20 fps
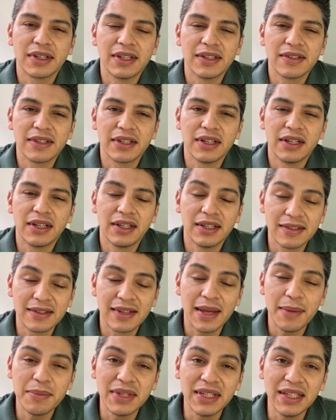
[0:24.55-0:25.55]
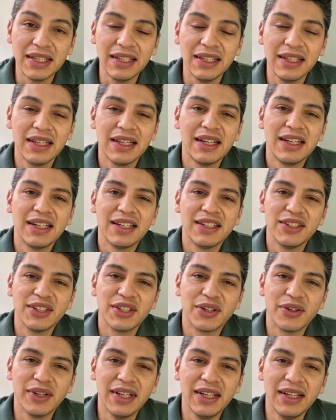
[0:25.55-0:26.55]
MD
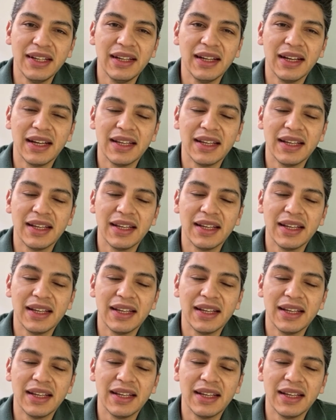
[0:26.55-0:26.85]
degree,